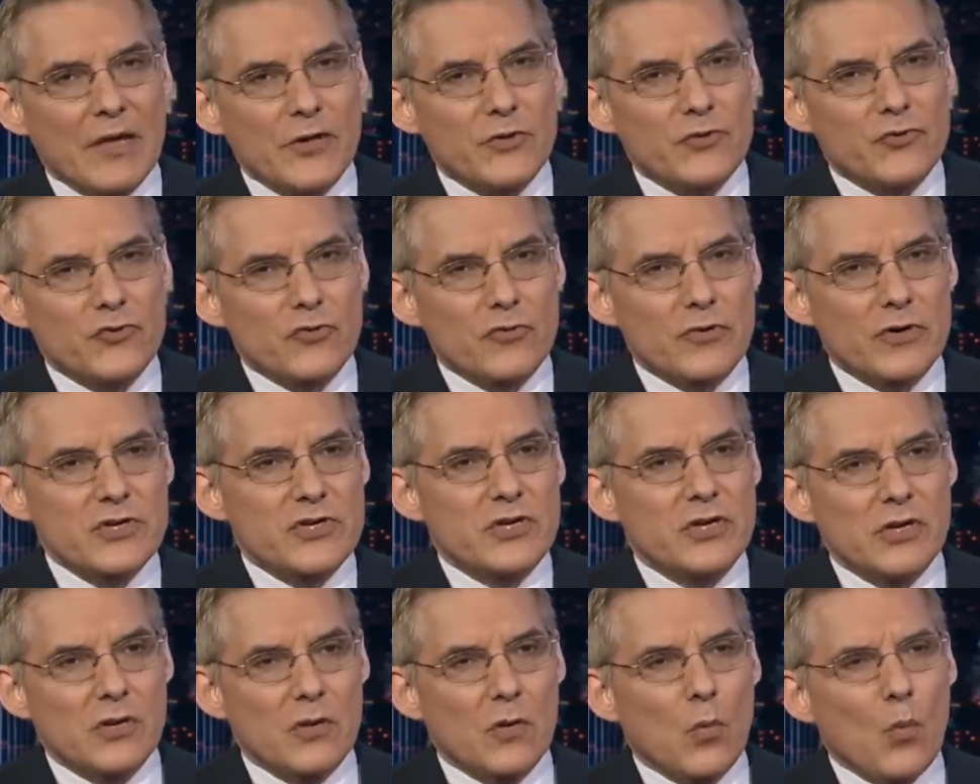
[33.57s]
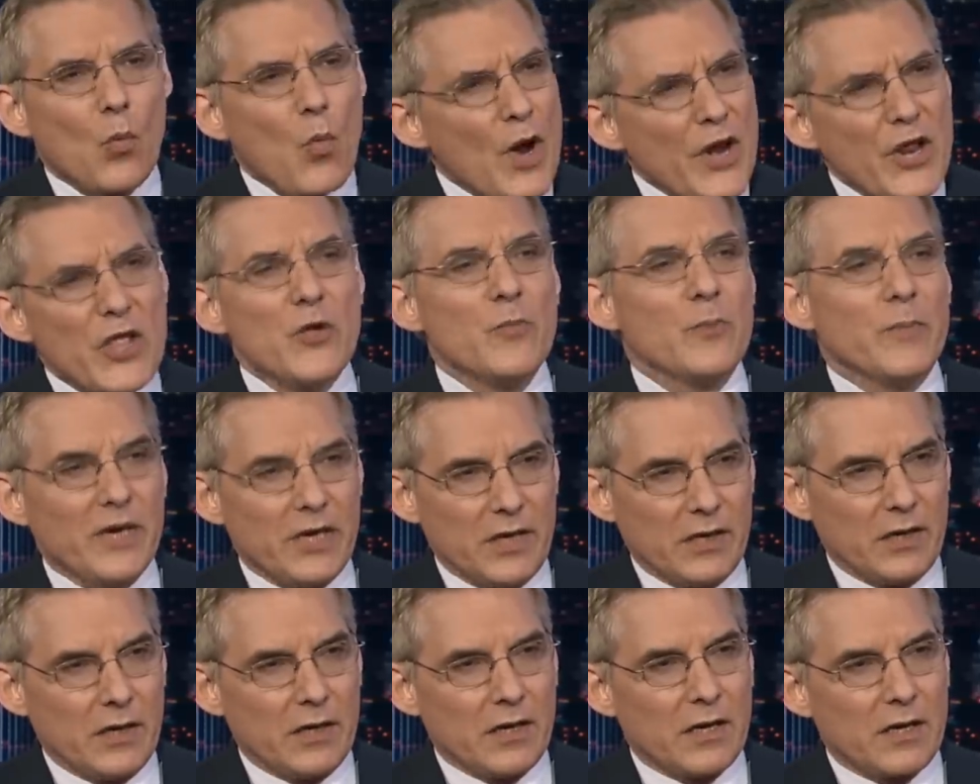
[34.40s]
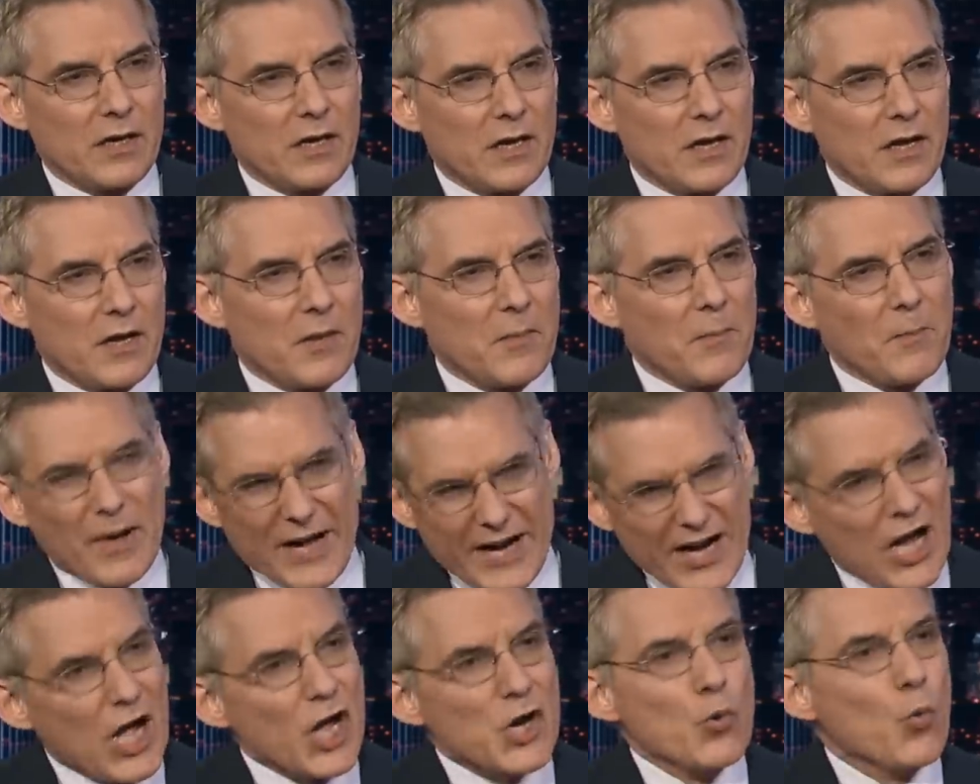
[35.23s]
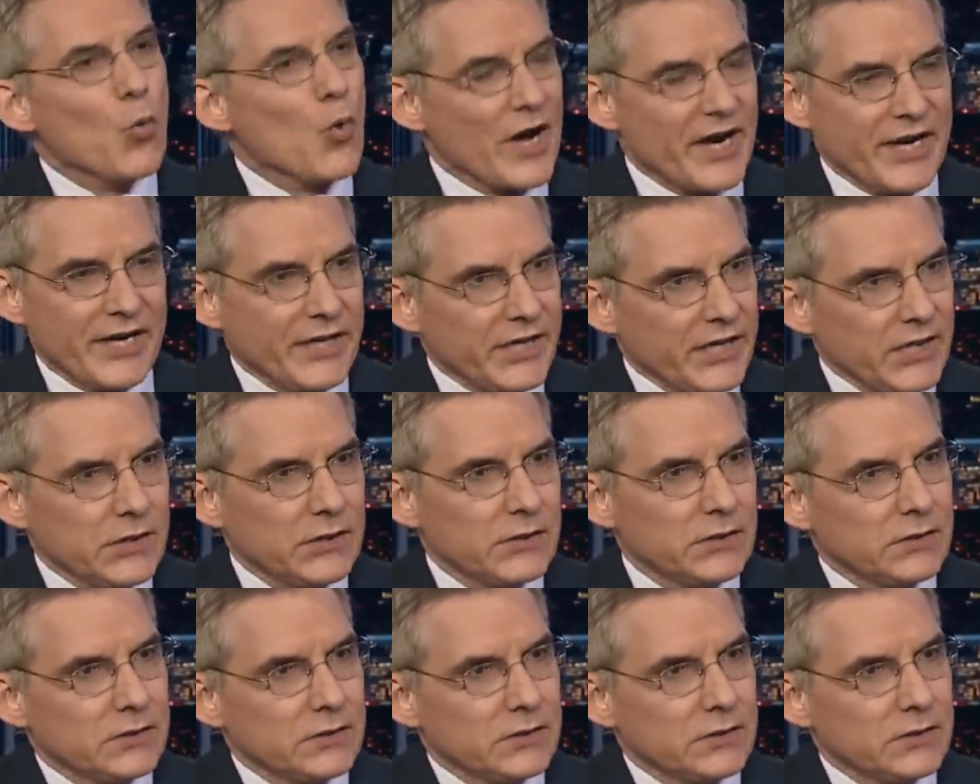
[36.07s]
uh, George, what do you mean by unwinding?